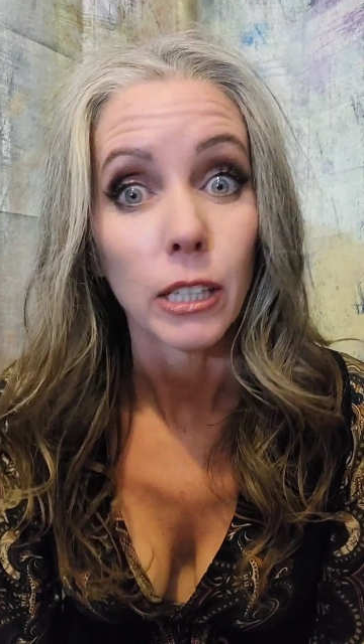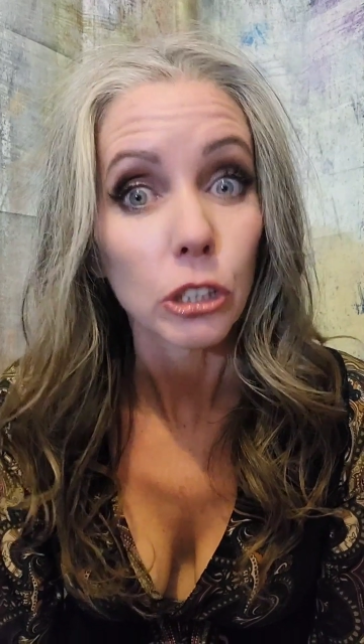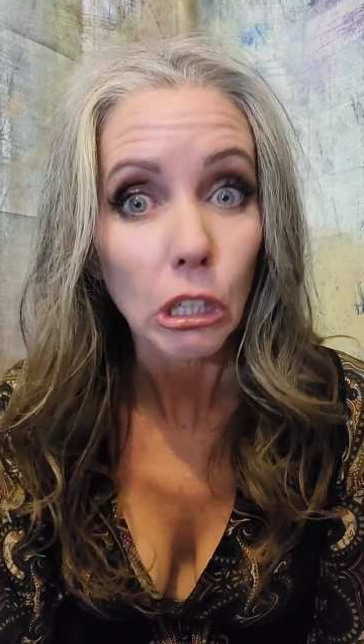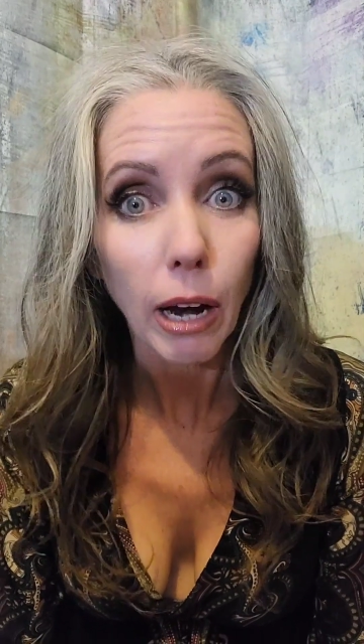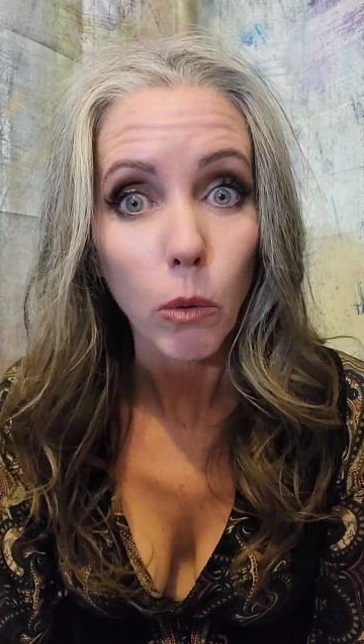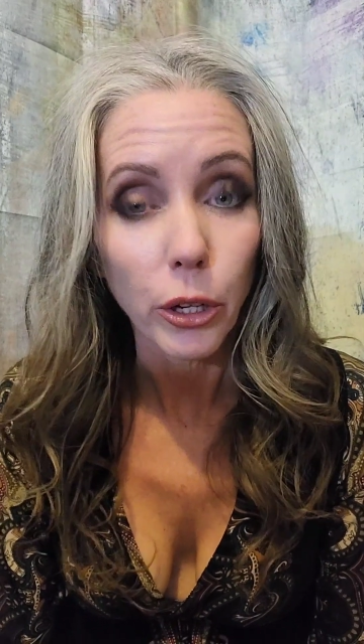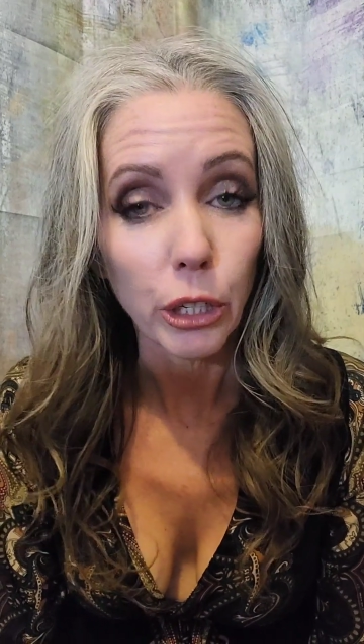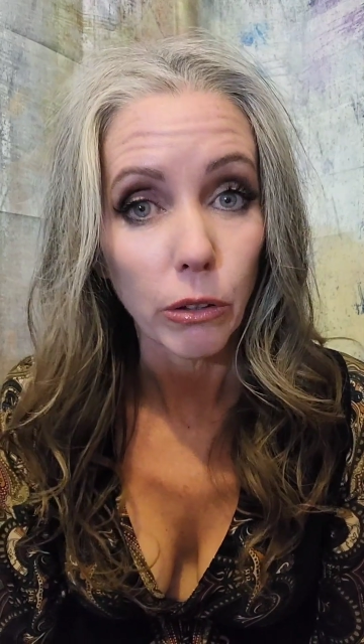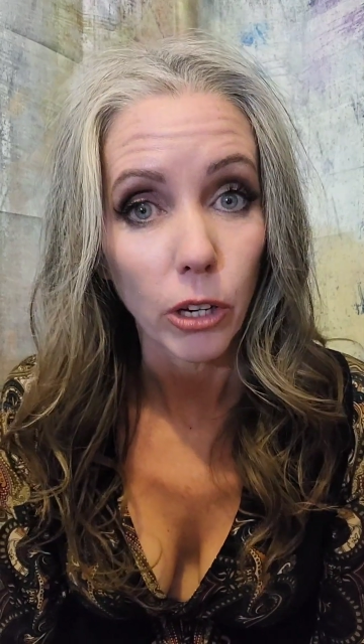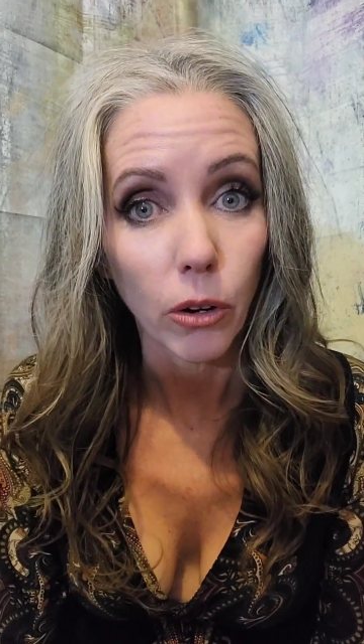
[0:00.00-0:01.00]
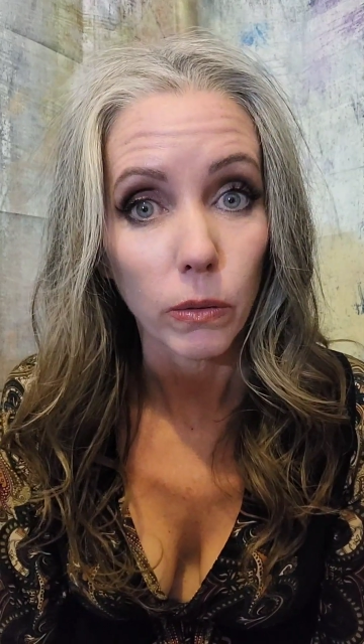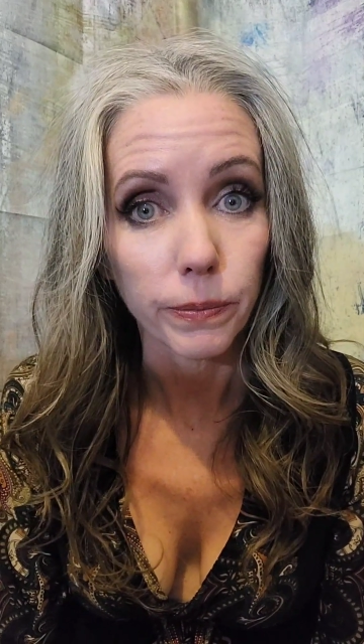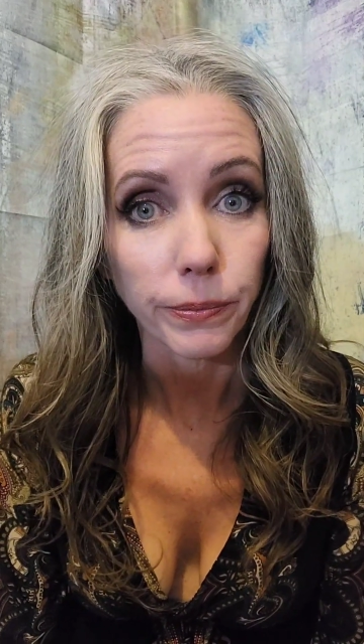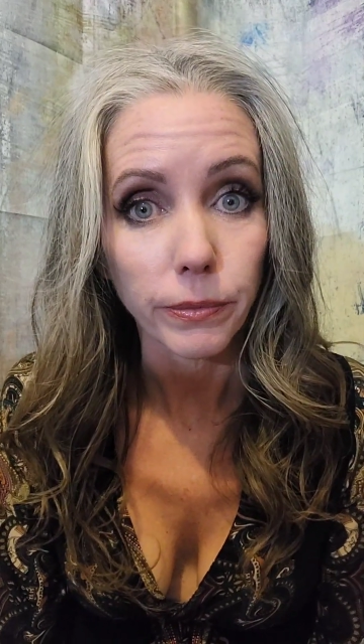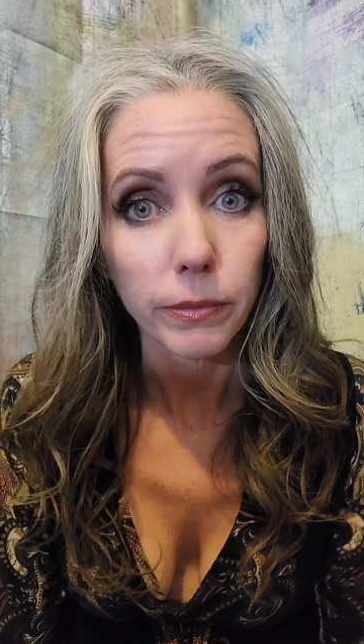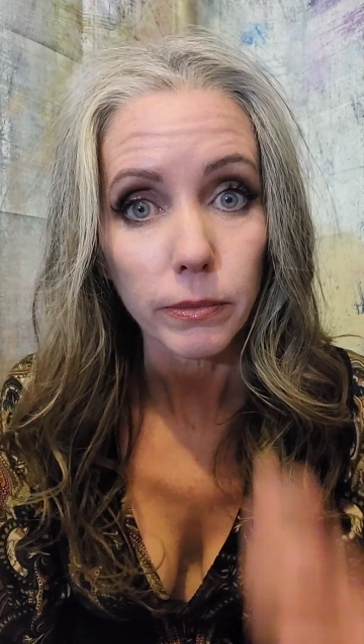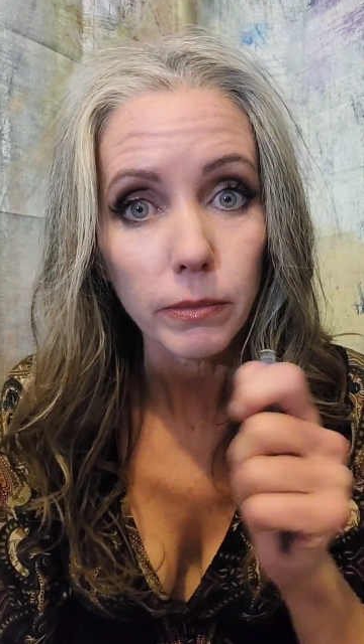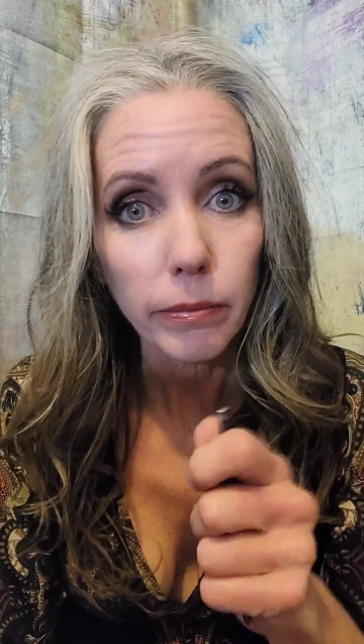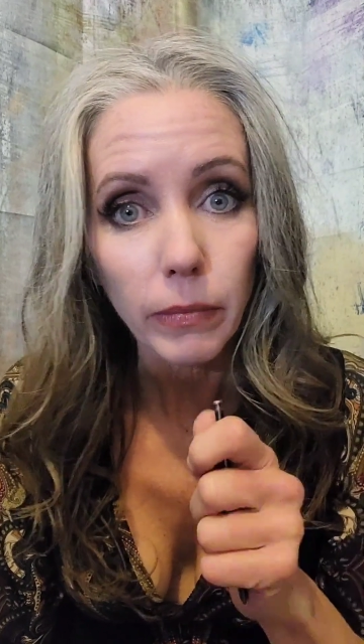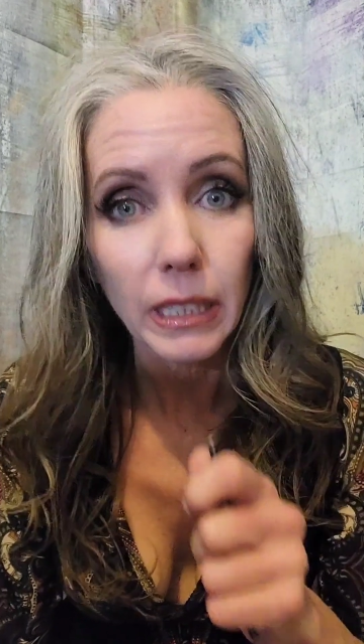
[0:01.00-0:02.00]
So I want you to know,
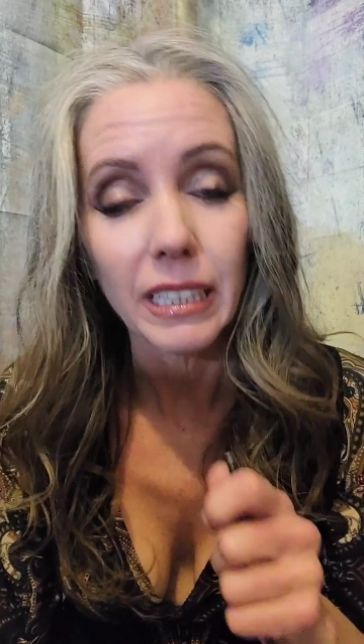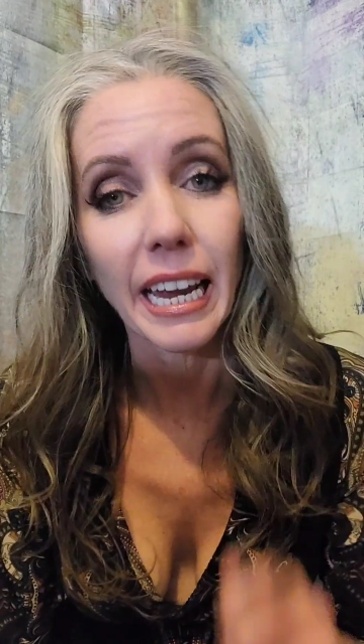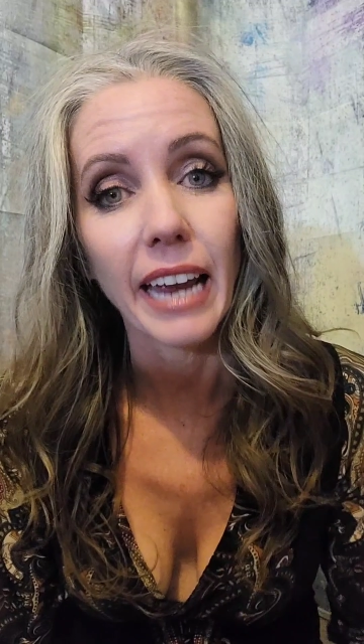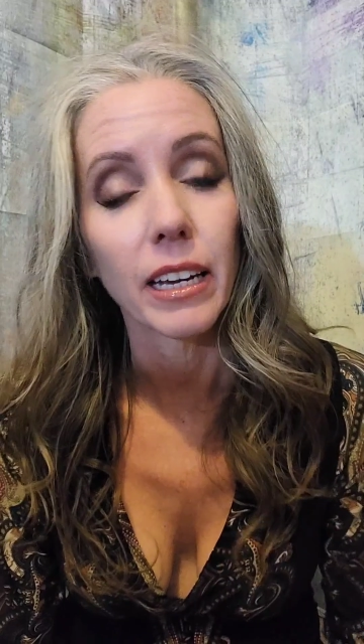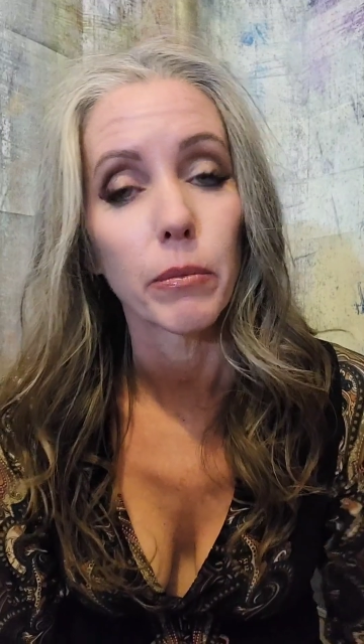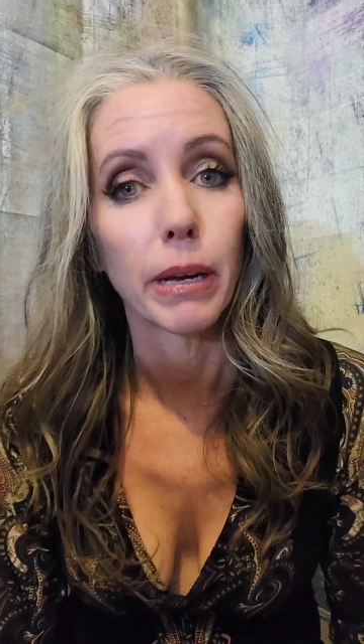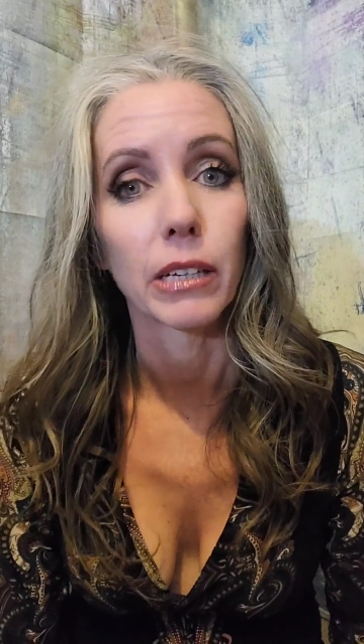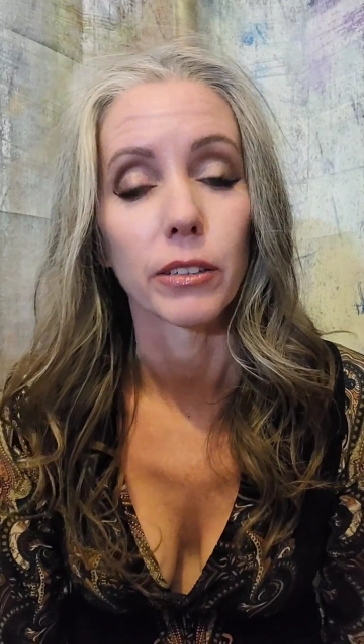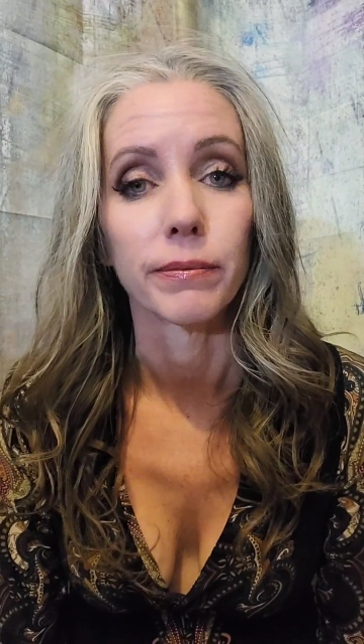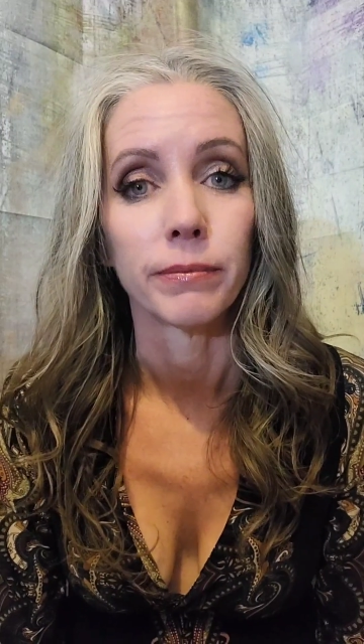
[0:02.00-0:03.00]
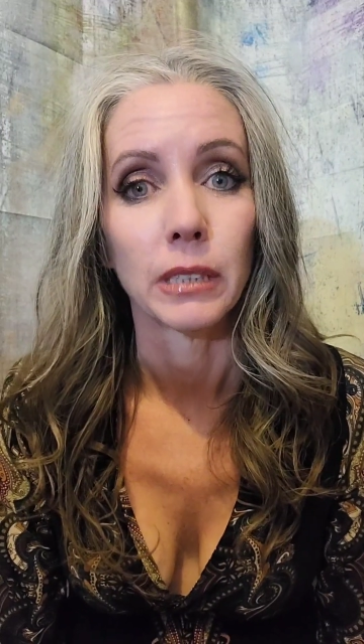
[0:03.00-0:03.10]
it can get better.